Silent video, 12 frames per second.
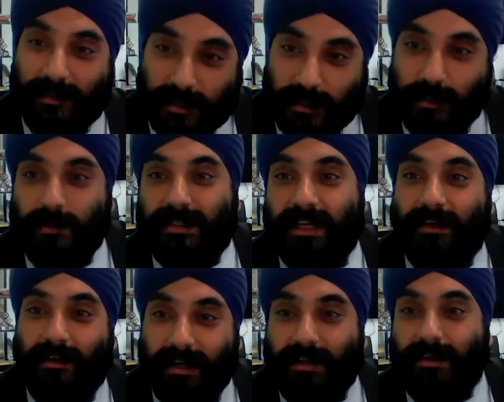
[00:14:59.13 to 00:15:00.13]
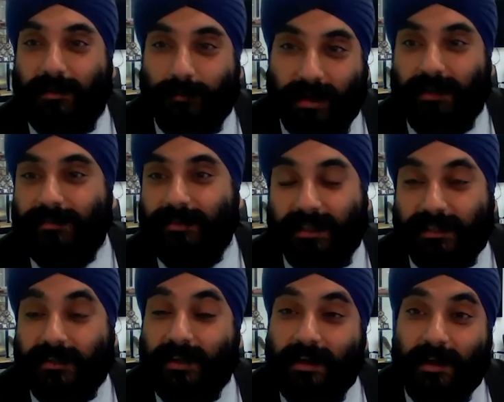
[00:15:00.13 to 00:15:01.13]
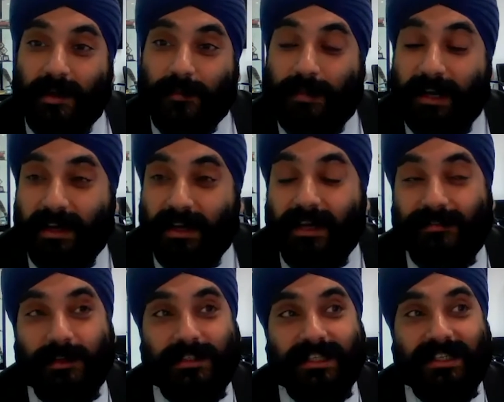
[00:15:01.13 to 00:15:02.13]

Tuesday night, whatever they do. But if you did